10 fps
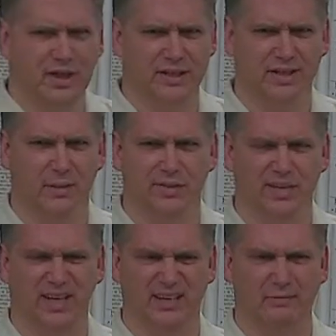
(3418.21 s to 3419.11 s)
It's almost
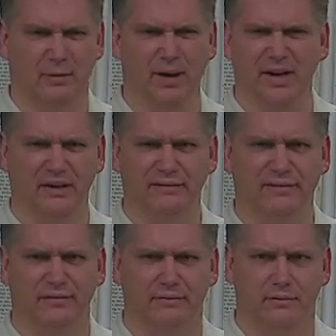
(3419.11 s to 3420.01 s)
like it's repetitive.
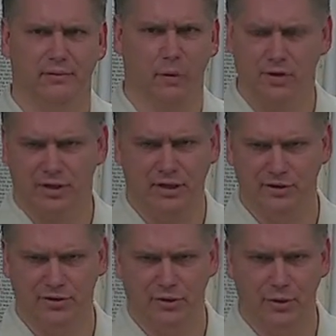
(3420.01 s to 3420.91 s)
Of course, all
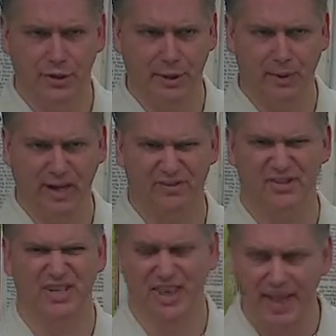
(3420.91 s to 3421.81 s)
angels are holy. Why do you have to
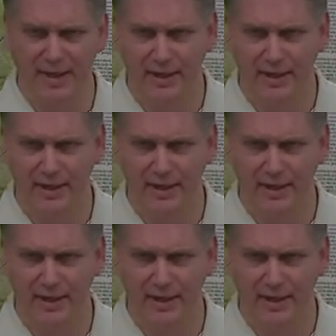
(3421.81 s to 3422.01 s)
say that?